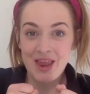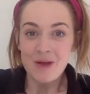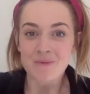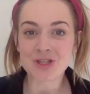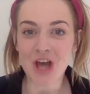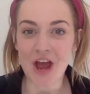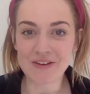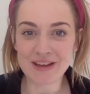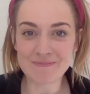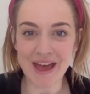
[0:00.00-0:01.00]
which
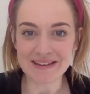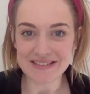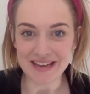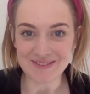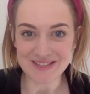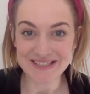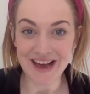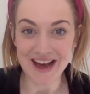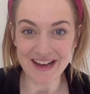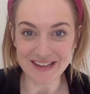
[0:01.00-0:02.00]
only meant it was
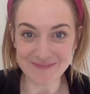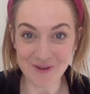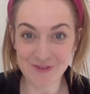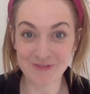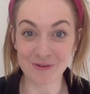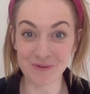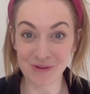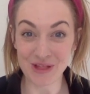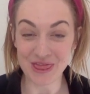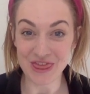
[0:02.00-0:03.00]
time for
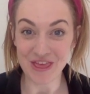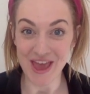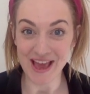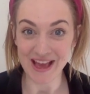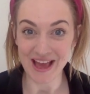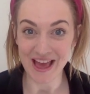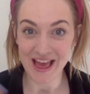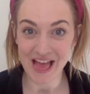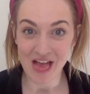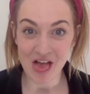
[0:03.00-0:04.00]
one thing:
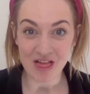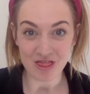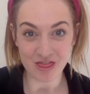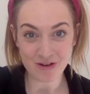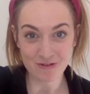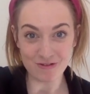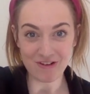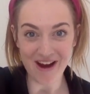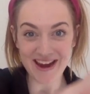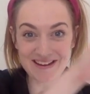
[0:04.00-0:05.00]
the
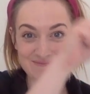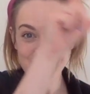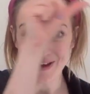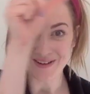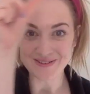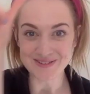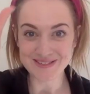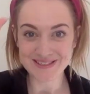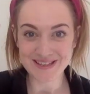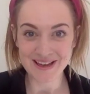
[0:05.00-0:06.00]

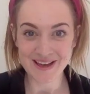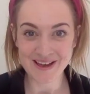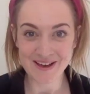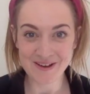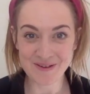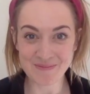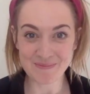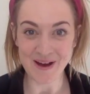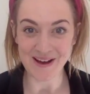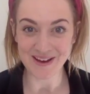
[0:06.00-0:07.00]
rainbow's
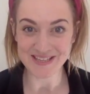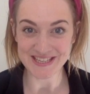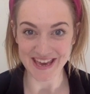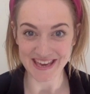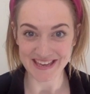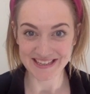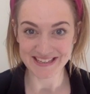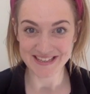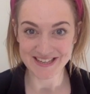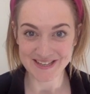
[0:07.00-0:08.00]
party.
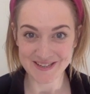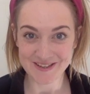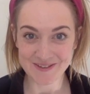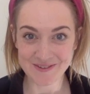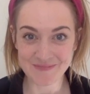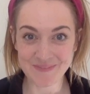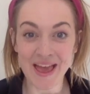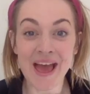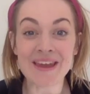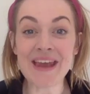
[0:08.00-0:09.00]

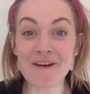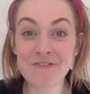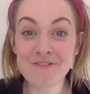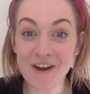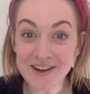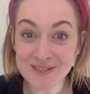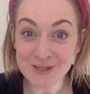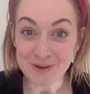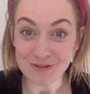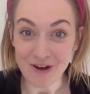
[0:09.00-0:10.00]
Now, first
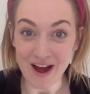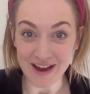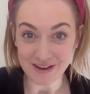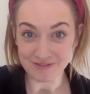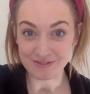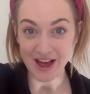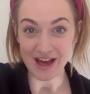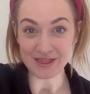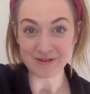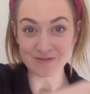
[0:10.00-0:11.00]
to arrive
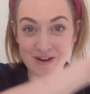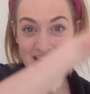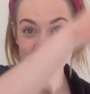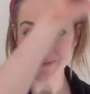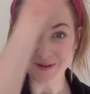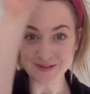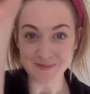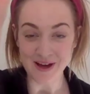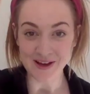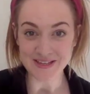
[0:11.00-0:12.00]
at the rainbow's
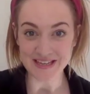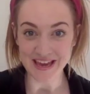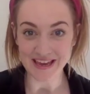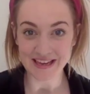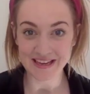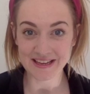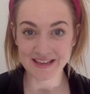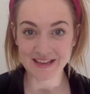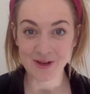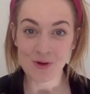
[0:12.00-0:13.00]
party
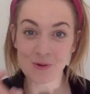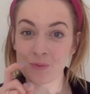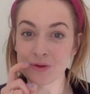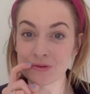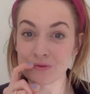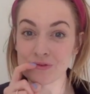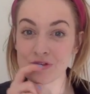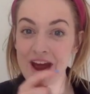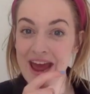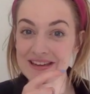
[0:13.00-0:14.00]
was
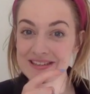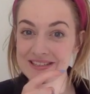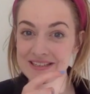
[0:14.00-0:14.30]
Red.